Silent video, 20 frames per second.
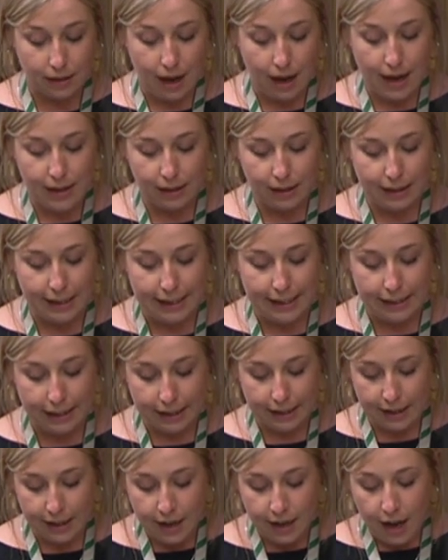like
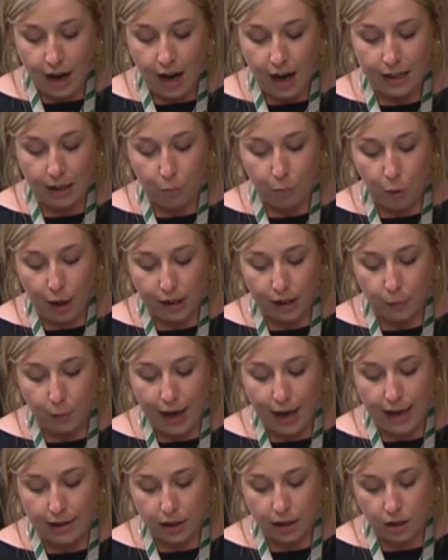Link, and I'm well
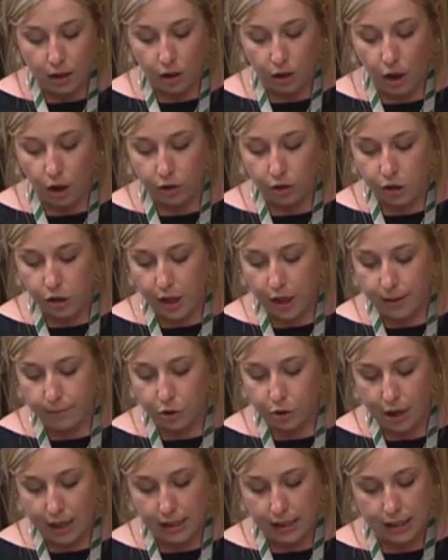aware that the long-term
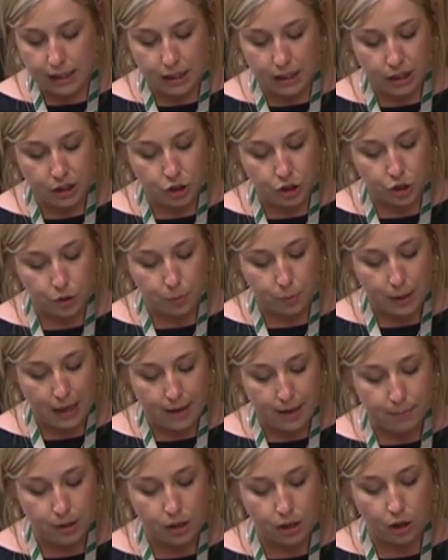trend in digital
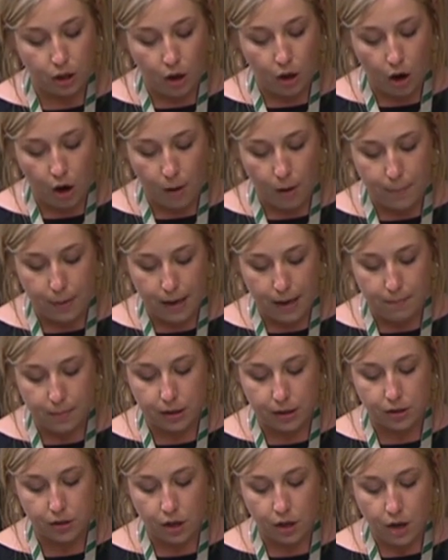payments and card
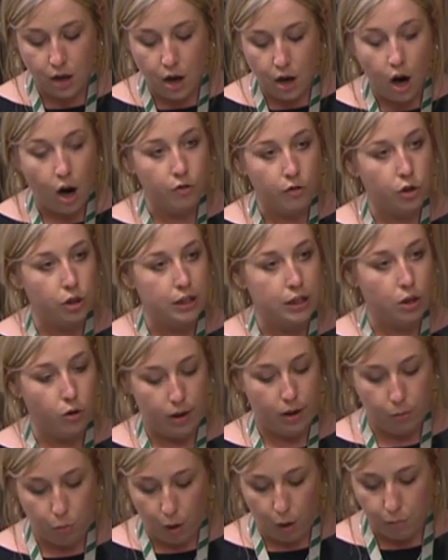payments are only
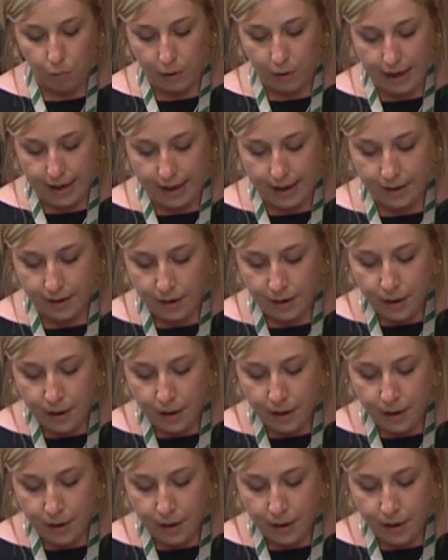going one way.